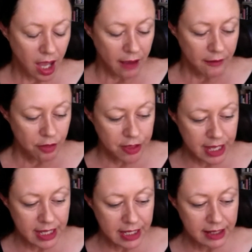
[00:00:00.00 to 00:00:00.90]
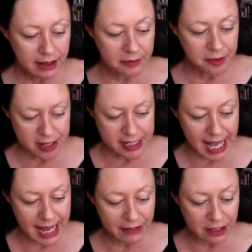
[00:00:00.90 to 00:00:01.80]
the
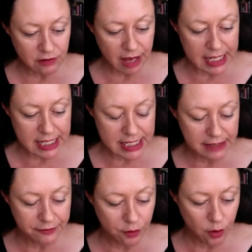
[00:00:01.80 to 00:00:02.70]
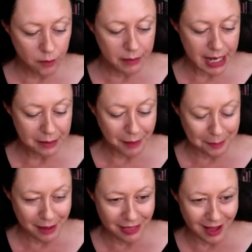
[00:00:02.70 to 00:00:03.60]
saving grace for me and my
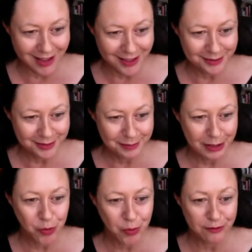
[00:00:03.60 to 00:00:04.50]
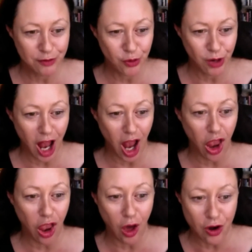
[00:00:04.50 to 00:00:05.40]
mother, because we fought a
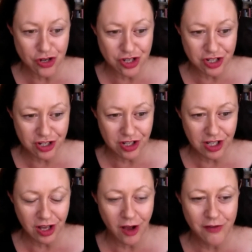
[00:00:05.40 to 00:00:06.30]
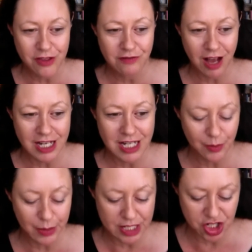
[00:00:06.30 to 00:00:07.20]
lot over the writing
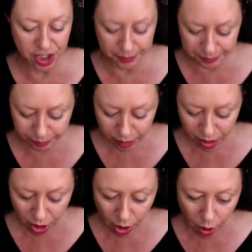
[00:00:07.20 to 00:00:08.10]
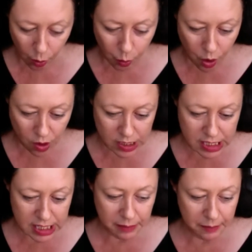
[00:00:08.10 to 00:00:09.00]
question,
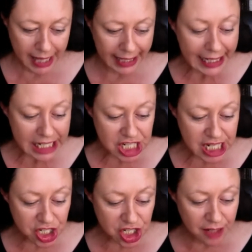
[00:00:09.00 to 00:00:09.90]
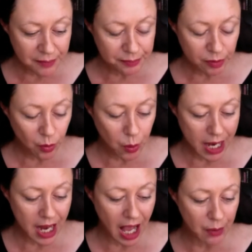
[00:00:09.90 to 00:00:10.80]
was my English teacher
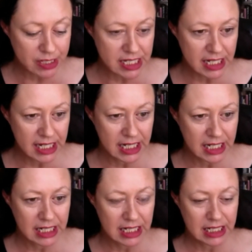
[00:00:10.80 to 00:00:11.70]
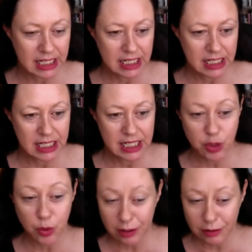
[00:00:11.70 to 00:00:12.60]
when I was in year
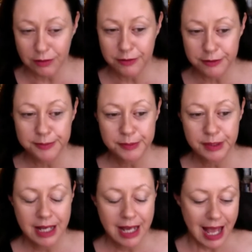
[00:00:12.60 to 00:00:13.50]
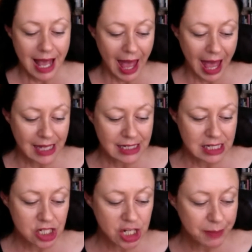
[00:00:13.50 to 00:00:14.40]
12. And
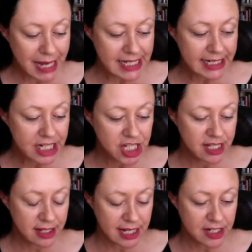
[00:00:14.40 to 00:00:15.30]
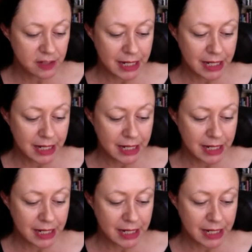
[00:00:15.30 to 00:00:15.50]
she basically said to me...